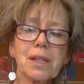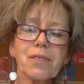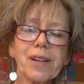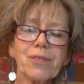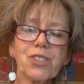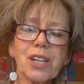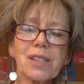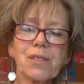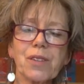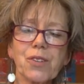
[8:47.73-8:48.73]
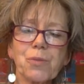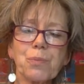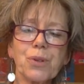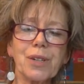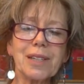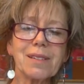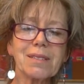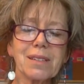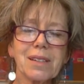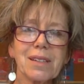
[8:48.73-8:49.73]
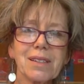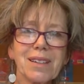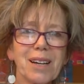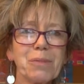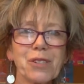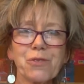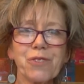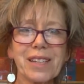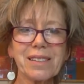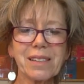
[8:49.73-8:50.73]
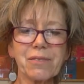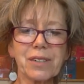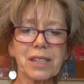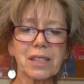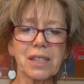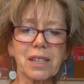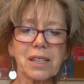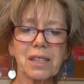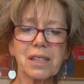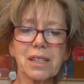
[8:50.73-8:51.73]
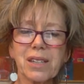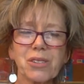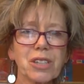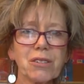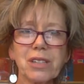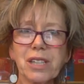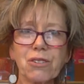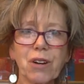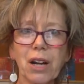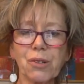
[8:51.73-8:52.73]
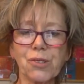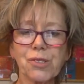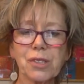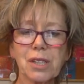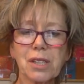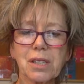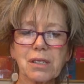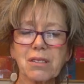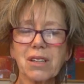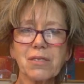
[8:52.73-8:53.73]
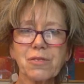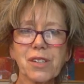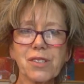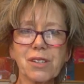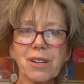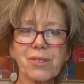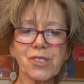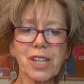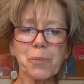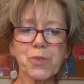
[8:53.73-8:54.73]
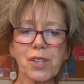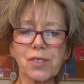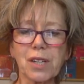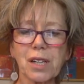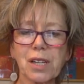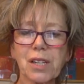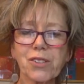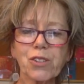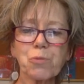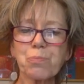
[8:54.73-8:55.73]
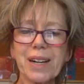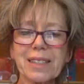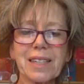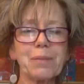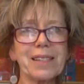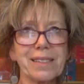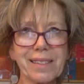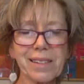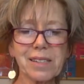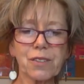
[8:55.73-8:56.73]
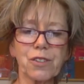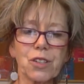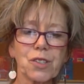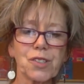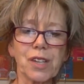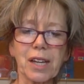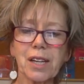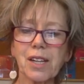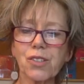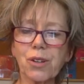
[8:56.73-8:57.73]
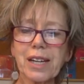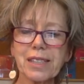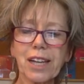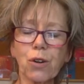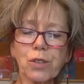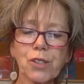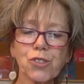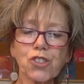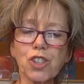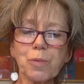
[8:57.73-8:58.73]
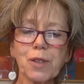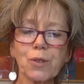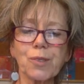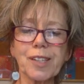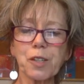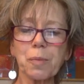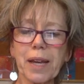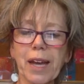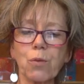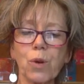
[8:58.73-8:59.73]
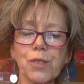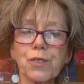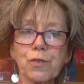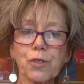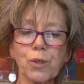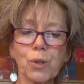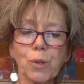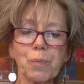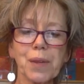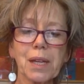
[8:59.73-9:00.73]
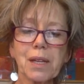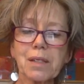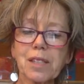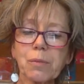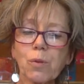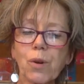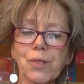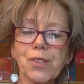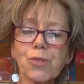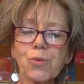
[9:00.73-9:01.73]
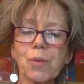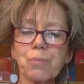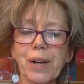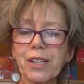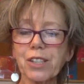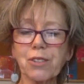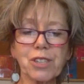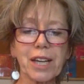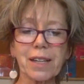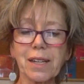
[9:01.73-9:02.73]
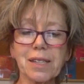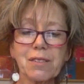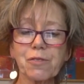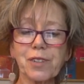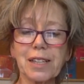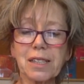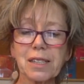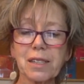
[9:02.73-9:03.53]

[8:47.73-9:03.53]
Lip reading: If I was jealous of those boys, I must fancy Frankie. It was totally gross. You can't fancy your own stepsister. She was practically my sister, for God's sake, so I had to get all those stupid thoughts out of my head once and for all. Trouble was, this was a brand new day and I didn't feel any